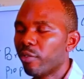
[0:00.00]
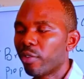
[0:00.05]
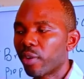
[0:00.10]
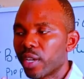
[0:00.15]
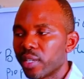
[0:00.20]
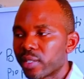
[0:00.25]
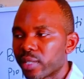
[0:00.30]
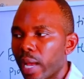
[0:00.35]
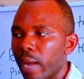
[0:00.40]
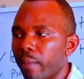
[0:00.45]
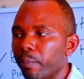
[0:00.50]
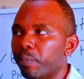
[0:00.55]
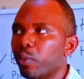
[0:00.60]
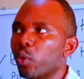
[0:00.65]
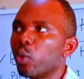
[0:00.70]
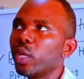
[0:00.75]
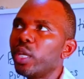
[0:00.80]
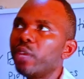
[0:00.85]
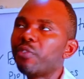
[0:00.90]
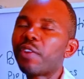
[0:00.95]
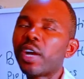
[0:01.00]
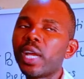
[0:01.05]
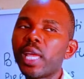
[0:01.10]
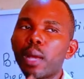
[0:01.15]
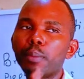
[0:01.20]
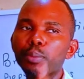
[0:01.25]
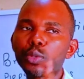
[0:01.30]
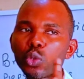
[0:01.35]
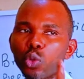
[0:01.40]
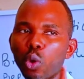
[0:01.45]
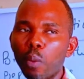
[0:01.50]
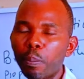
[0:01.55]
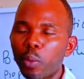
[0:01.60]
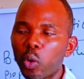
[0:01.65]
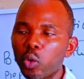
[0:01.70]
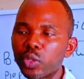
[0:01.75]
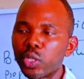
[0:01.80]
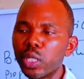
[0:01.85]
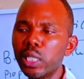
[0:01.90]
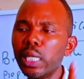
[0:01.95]
For example, if I am
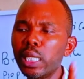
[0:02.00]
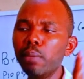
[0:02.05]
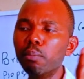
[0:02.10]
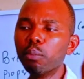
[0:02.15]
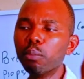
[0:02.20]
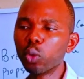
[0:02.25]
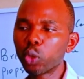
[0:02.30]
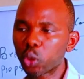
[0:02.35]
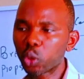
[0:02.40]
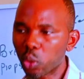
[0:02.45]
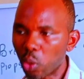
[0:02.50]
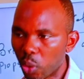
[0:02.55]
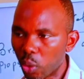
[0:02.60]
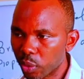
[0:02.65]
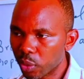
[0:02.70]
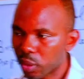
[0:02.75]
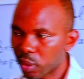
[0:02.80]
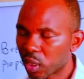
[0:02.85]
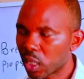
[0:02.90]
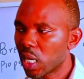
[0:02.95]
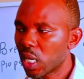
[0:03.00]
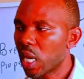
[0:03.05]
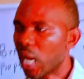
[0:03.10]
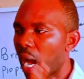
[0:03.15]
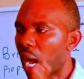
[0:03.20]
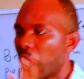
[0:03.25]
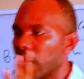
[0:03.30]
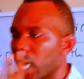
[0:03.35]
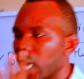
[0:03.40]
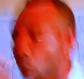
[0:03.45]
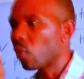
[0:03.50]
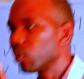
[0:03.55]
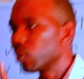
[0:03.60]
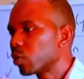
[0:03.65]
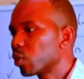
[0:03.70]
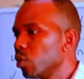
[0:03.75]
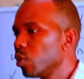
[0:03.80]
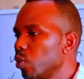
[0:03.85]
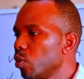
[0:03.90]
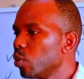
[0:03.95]
supporting a motion and I
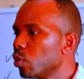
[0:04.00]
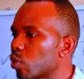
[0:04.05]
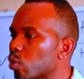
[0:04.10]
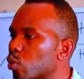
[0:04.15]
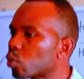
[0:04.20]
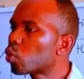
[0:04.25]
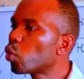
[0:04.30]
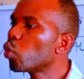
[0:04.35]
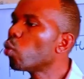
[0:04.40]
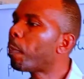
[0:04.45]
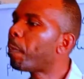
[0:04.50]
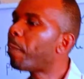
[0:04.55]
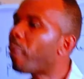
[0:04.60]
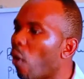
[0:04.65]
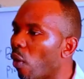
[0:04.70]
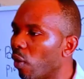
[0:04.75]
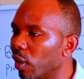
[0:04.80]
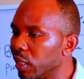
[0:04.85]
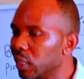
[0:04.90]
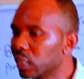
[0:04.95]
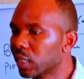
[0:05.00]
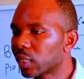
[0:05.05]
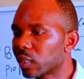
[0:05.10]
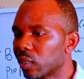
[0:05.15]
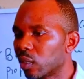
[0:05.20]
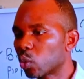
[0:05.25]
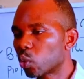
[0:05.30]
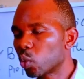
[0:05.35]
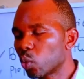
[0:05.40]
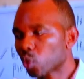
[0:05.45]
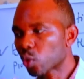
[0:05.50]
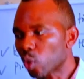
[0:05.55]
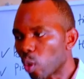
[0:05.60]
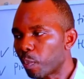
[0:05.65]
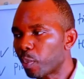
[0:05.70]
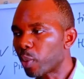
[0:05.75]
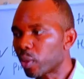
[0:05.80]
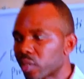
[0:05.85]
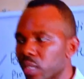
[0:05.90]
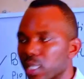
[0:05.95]
want to use 2 points to
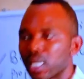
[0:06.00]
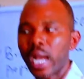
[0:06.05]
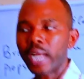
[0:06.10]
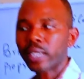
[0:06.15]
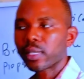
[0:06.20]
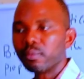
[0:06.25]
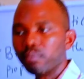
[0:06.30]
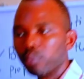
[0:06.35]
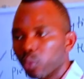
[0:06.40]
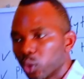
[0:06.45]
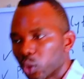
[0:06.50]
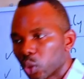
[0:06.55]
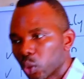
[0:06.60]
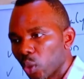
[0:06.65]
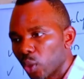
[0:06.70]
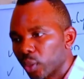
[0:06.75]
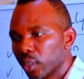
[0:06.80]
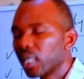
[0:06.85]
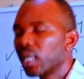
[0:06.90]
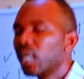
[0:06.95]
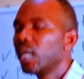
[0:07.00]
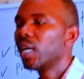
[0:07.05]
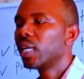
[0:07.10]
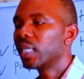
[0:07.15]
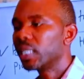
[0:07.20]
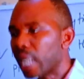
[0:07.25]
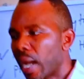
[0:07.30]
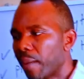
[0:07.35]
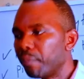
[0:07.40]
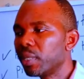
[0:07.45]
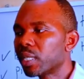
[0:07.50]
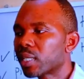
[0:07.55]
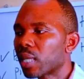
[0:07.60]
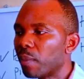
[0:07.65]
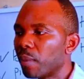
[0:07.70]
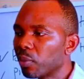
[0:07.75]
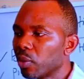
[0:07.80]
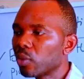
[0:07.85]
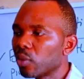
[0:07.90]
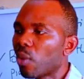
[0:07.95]
support that motion, that
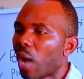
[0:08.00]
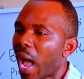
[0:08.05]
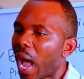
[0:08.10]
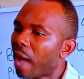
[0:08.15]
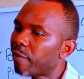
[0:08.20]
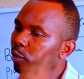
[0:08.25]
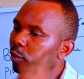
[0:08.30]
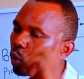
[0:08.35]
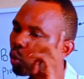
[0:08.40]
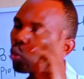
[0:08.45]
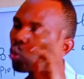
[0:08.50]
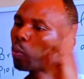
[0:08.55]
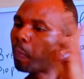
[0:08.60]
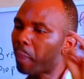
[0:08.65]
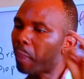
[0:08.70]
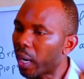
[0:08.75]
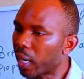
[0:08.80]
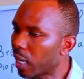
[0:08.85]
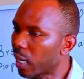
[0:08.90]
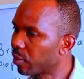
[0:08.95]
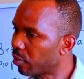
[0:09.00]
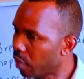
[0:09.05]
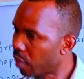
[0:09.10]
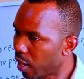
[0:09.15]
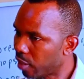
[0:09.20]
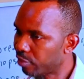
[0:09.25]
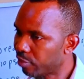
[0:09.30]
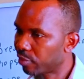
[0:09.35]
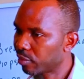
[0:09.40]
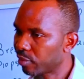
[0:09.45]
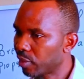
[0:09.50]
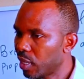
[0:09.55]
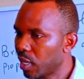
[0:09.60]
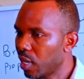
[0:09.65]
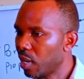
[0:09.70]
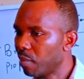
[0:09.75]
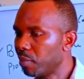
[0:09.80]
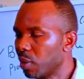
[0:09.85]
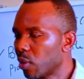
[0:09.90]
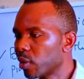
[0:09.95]
means I'm going to have 2 paragraphs,
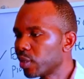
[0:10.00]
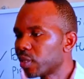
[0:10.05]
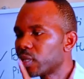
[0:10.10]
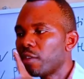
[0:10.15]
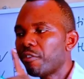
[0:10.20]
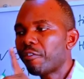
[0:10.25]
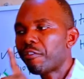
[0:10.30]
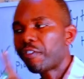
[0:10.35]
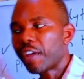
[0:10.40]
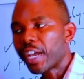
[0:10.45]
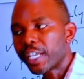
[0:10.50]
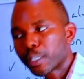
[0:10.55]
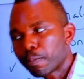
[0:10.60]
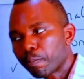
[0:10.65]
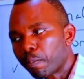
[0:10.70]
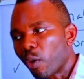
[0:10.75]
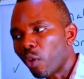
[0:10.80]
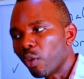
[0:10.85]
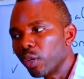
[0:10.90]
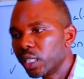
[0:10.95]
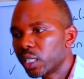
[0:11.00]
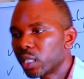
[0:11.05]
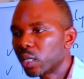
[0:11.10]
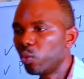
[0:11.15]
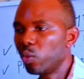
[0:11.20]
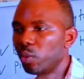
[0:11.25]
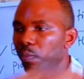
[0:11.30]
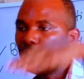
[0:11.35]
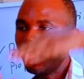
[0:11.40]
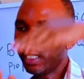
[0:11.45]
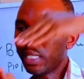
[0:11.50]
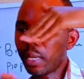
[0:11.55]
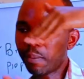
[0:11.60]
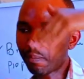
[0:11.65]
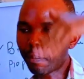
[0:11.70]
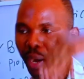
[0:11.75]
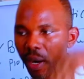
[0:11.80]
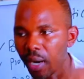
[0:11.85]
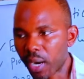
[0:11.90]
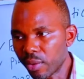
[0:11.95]
because the first point will be in
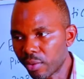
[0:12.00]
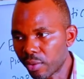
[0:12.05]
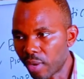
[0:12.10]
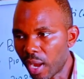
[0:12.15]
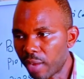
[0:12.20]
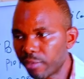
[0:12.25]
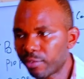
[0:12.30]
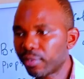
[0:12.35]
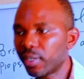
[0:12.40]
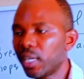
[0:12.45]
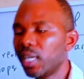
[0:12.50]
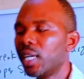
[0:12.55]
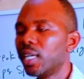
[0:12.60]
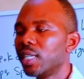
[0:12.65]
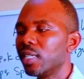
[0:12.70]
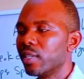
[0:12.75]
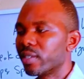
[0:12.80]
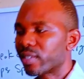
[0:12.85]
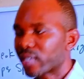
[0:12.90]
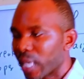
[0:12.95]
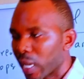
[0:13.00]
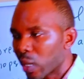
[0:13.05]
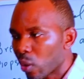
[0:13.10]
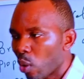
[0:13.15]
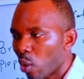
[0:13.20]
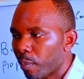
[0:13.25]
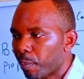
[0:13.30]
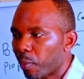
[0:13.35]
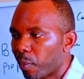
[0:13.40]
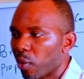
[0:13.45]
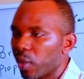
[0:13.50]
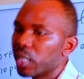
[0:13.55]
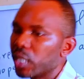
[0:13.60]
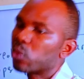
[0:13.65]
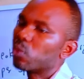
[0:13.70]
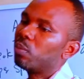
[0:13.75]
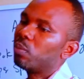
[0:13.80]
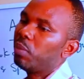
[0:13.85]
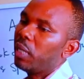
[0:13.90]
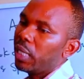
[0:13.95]
a paragraph, the second
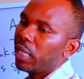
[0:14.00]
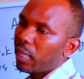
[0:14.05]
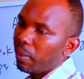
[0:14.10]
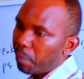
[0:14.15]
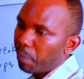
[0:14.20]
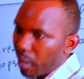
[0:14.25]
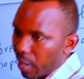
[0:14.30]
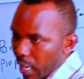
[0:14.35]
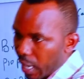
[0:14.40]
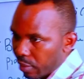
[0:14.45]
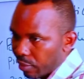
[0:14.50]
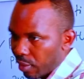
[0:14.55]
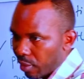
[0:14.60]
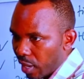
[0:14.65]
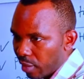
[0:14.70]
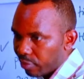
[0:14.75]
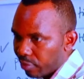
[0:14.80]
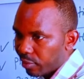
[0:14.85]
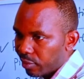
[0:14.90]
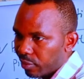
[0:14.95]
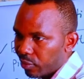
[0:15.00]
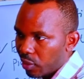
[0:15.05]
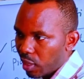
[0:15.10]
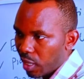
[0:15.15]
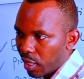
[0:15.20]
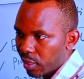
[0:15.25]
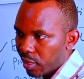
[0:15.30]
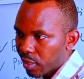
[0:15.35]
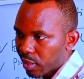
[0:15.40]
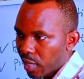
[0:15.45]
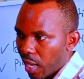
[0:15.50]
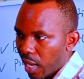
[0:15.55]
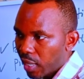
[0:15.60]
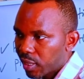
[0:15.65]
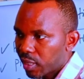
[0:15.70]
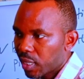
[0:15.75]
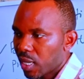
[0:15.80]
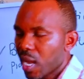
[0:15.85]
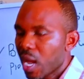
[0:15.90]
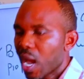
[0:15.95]
point will be in a paragraph. Do you
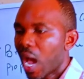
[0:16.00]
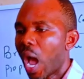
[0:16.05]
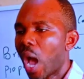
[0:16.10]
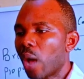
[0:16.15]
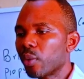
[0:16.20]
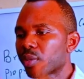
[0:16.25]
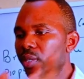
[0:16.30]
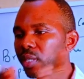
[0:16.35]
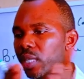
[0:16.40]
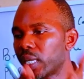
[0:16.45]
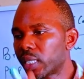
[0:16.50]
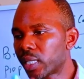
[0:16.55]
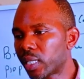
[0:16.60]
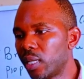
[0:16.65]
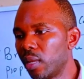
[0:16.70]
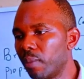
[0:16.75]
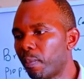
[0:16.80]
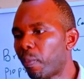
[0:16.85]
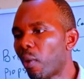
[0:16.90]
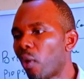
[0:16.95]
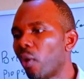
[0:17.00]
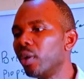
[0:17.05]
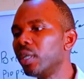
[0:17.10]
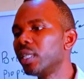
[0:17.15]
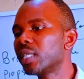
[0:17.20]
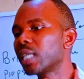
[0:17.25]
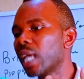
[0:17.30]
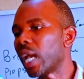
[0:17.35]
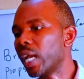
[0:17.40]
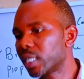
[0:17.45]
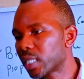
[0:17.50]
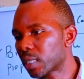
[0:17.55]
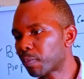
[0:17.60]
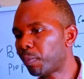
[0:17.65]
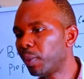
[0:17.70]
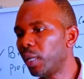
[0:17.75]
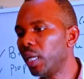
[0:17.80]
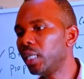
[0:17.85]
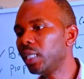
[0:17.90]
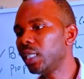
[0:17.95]
understand? I'll state the point,
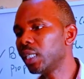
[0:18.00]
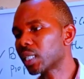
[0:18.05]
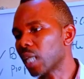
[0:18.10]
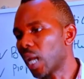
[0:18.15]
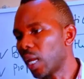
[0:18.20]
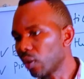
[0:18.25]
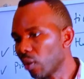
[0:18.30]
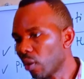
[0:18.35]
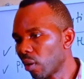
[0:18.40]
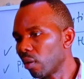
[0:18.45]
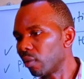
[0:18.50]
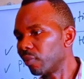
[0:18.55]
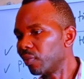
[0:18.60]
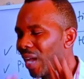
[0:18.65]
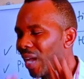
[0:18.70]
explain it, and all